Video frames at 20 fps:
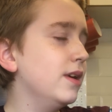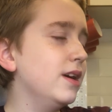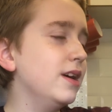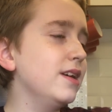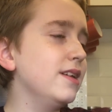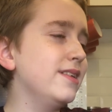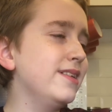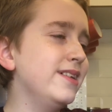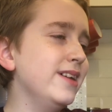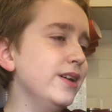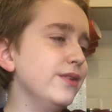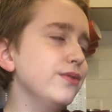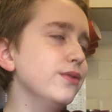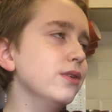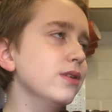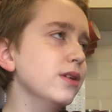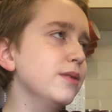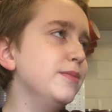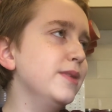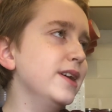It's
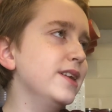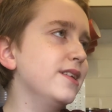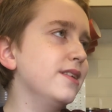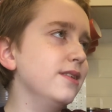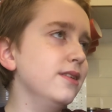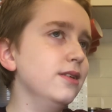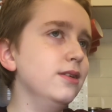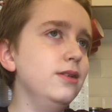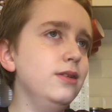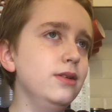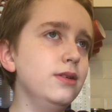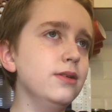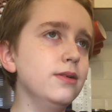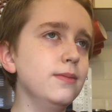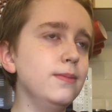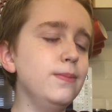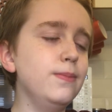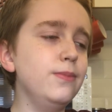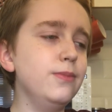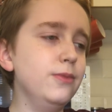definitely better
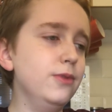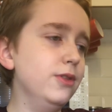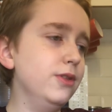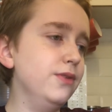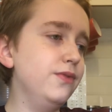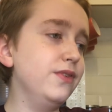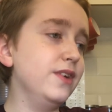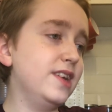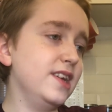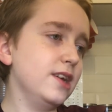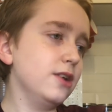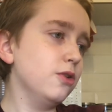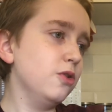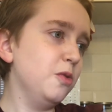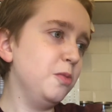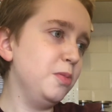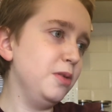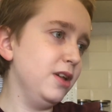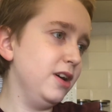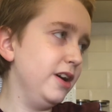than the physical
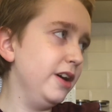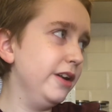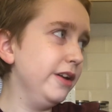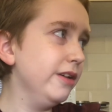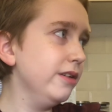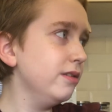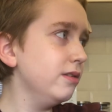plane.